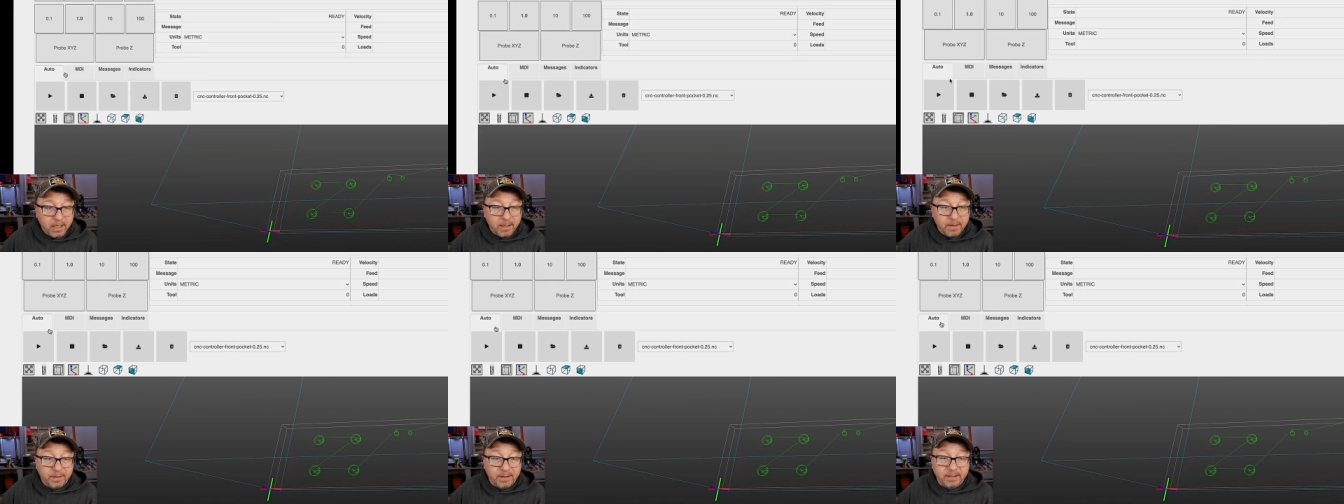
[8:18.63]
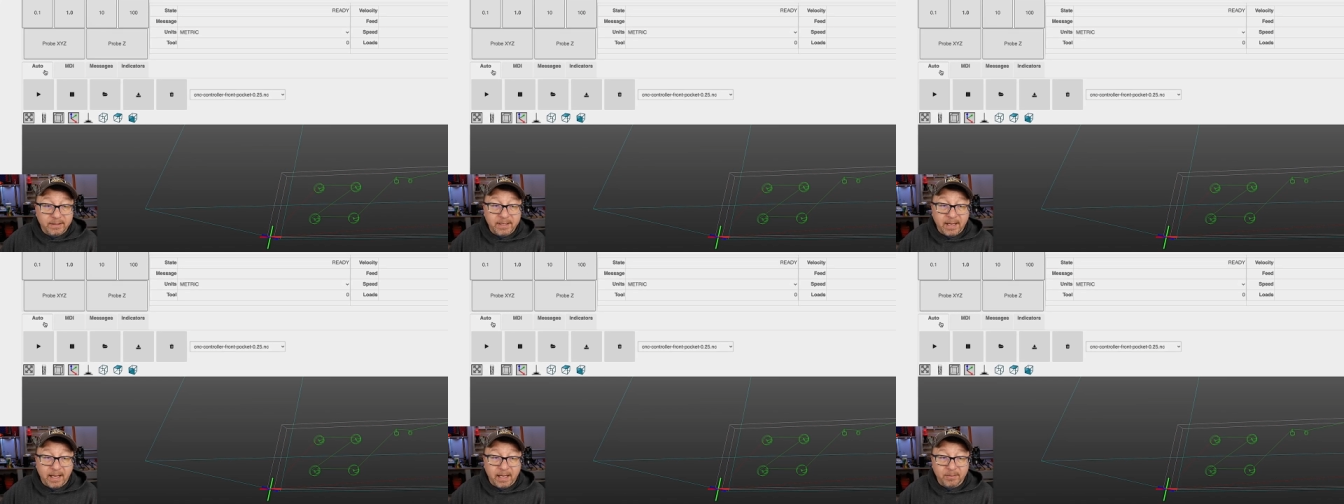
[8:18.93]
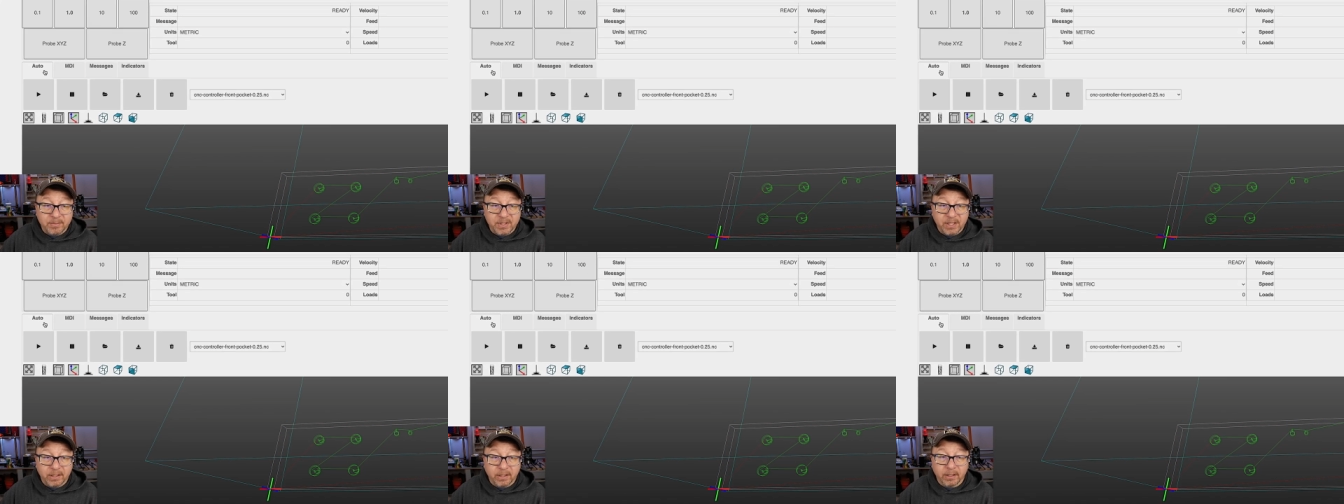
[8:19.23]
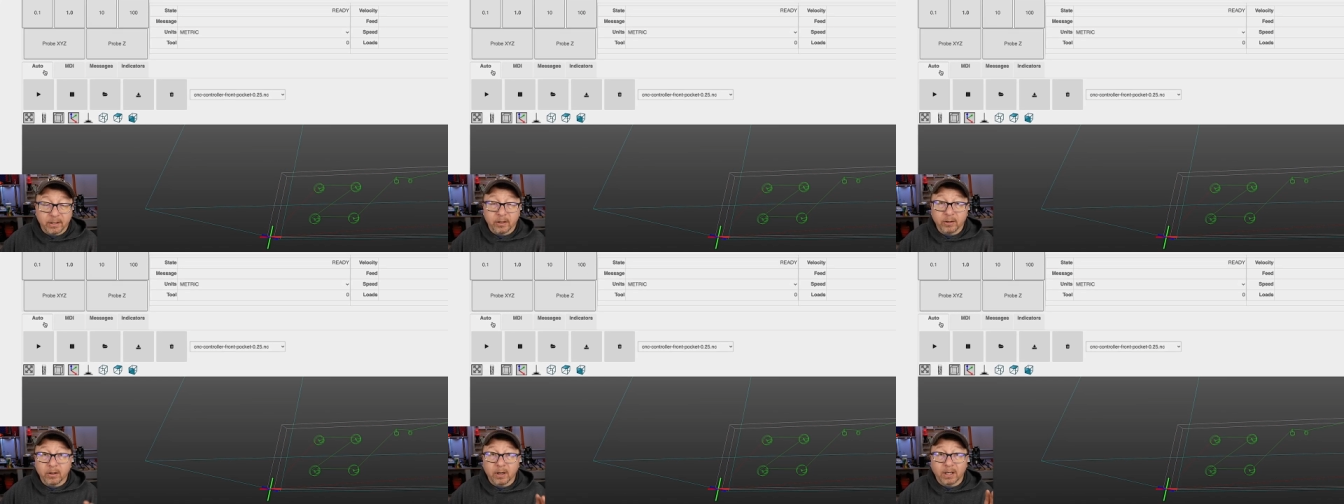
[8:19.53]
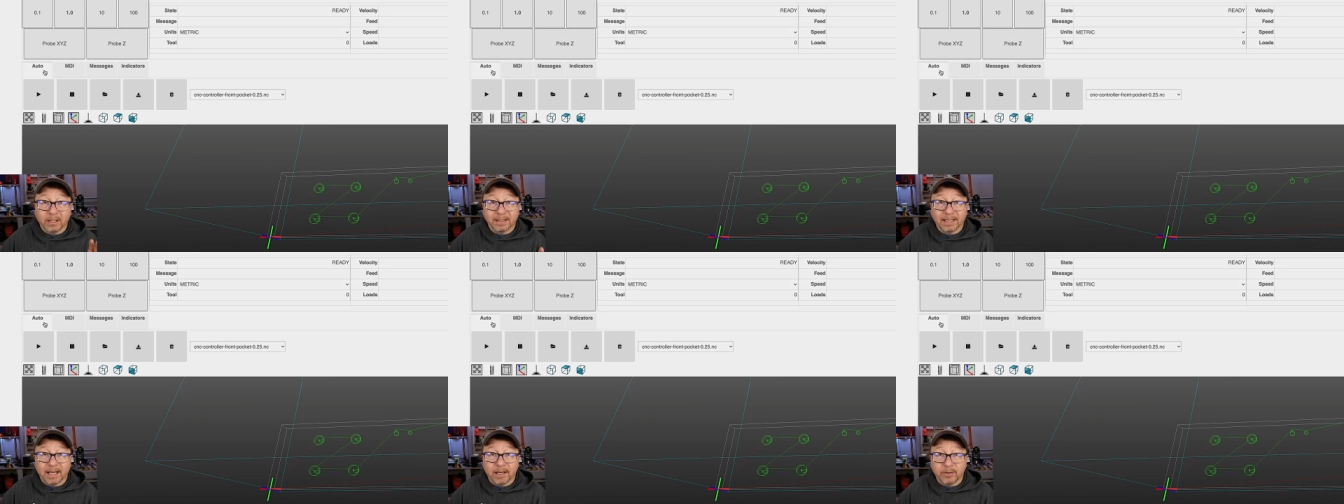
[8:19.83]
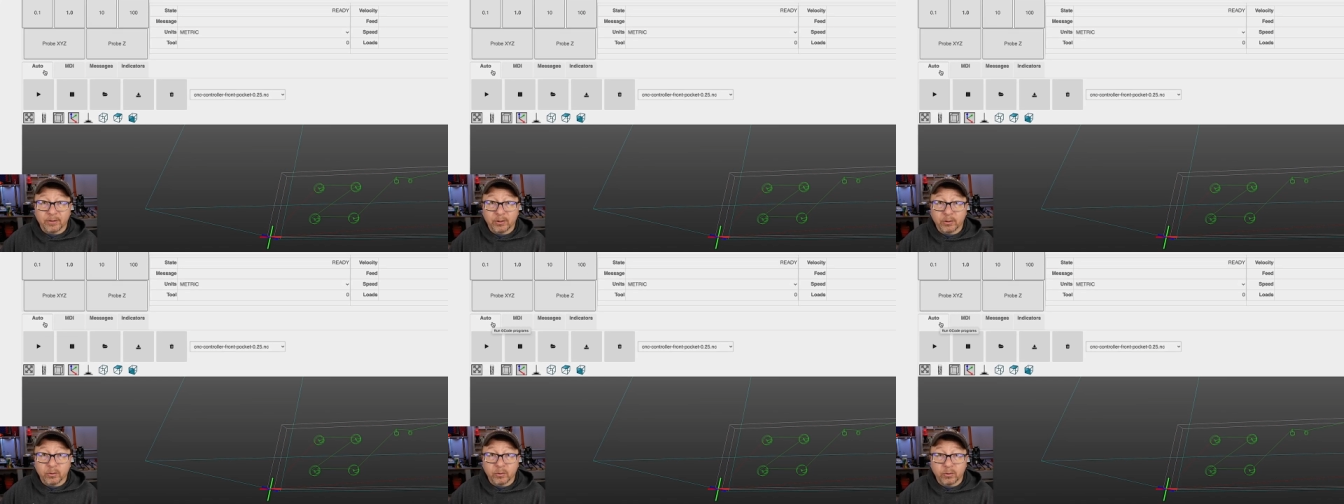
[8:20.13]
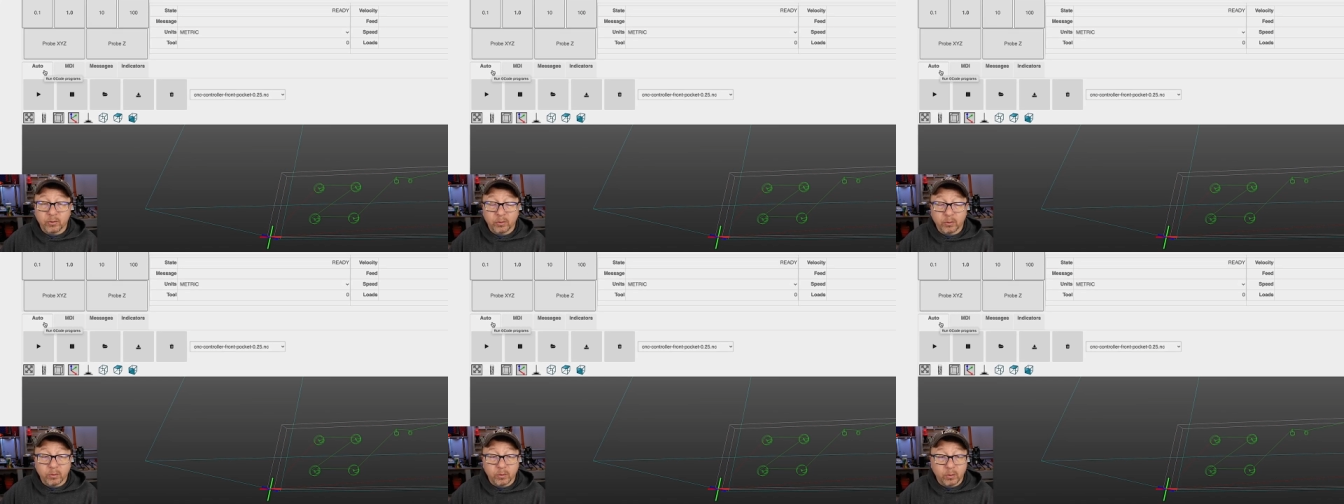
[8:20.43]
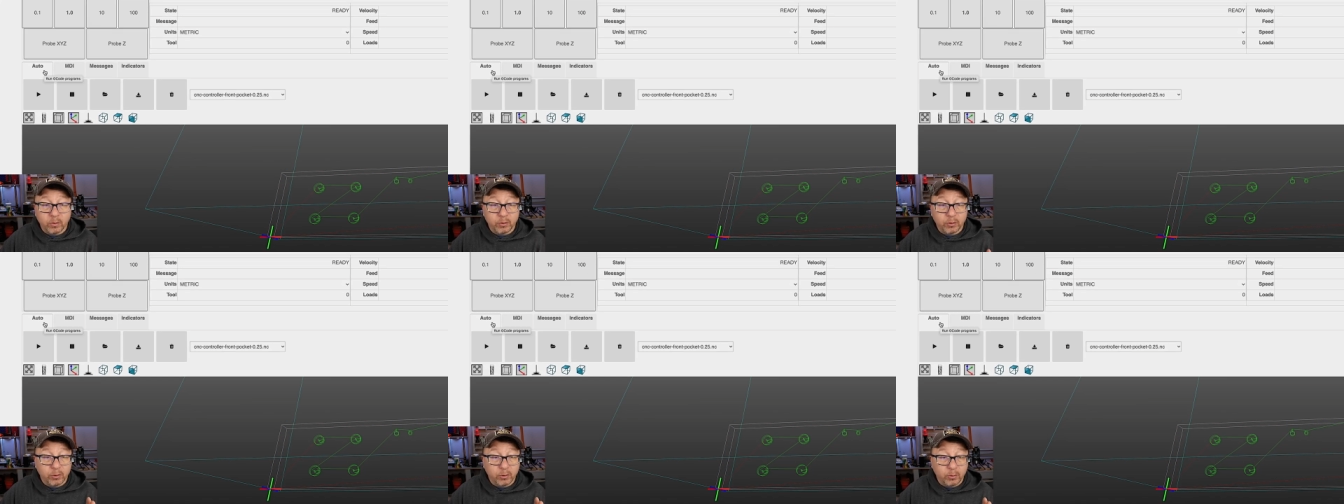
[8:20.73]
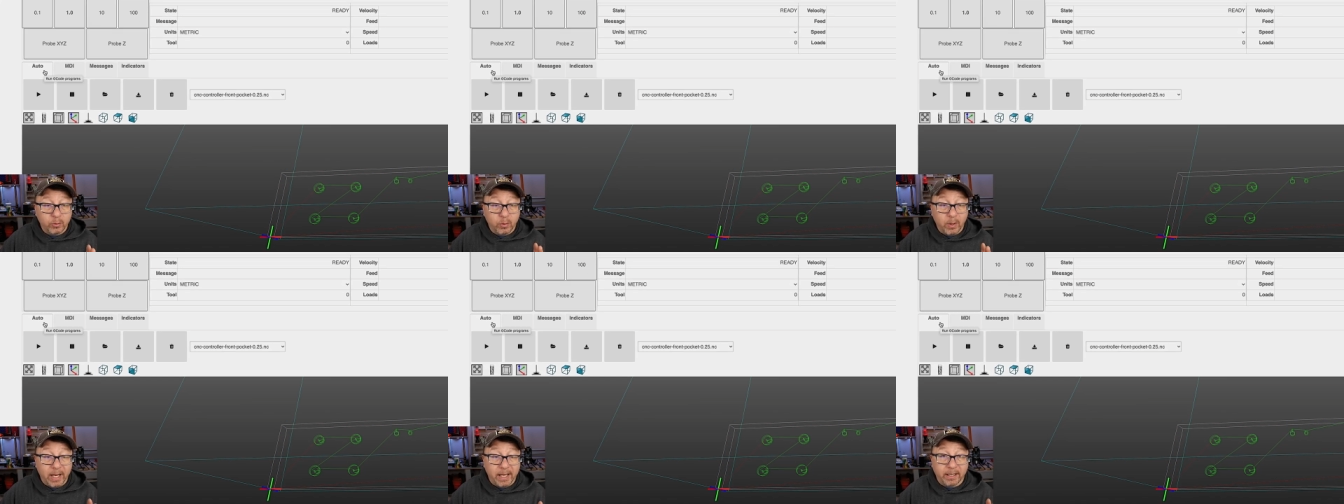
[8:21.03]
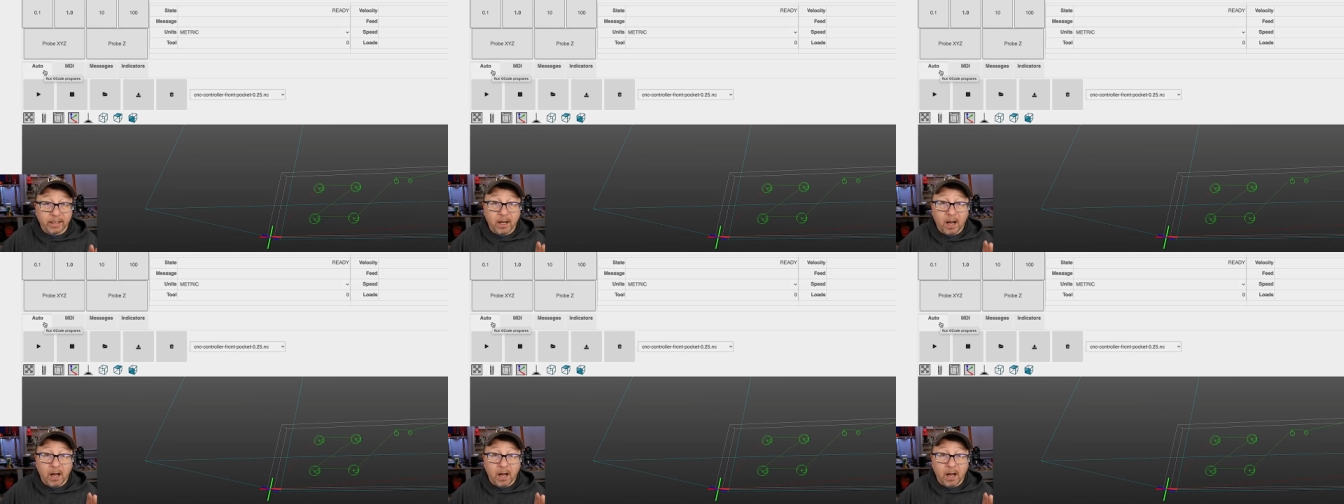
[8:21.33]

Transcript: The tabs here allow you to do an